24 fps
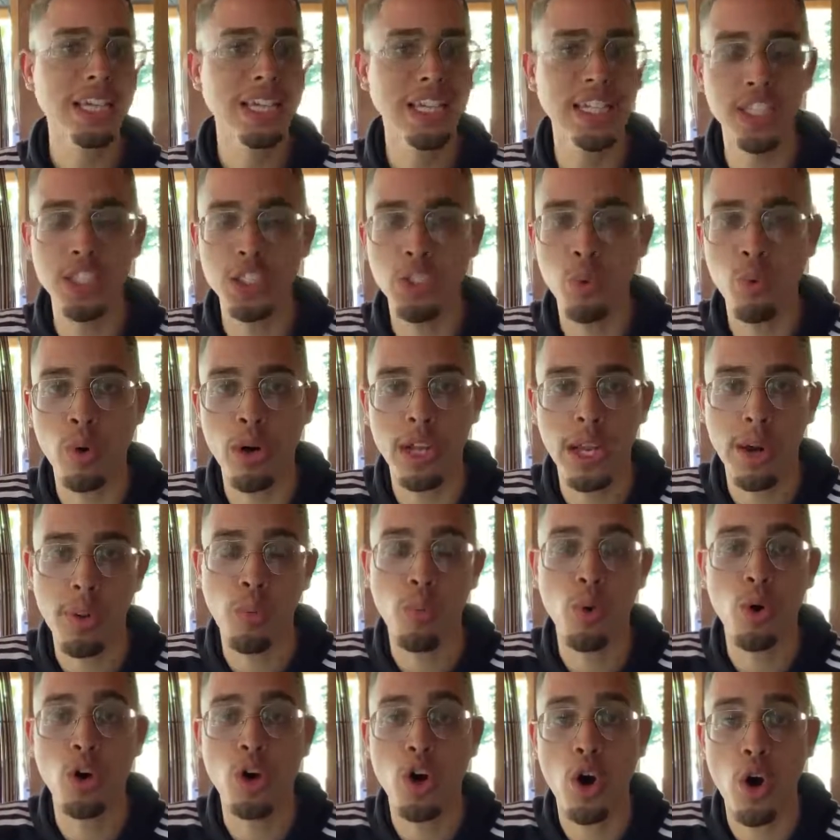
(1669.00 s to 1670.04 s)
Easy One
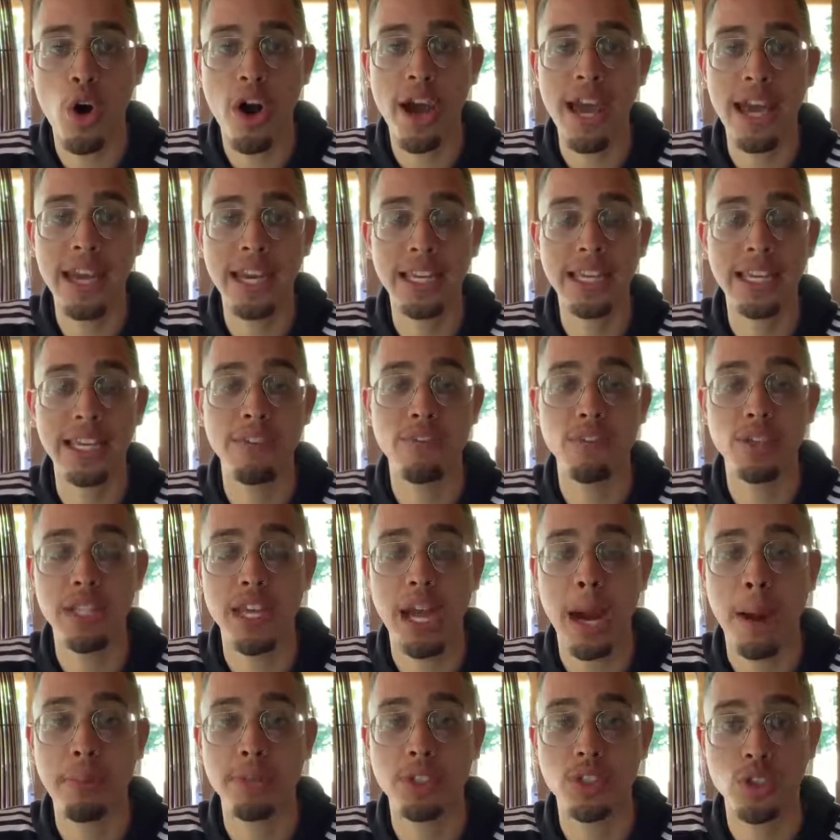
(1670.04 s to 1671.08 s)
Up will go ahead and give you
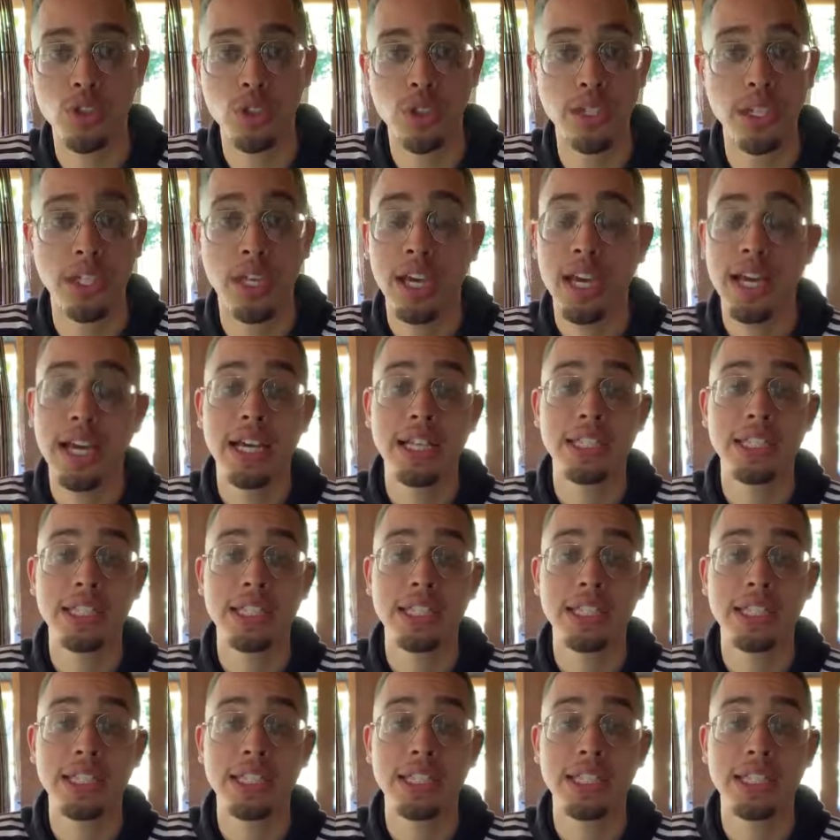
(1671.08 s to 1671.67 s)
the opportunity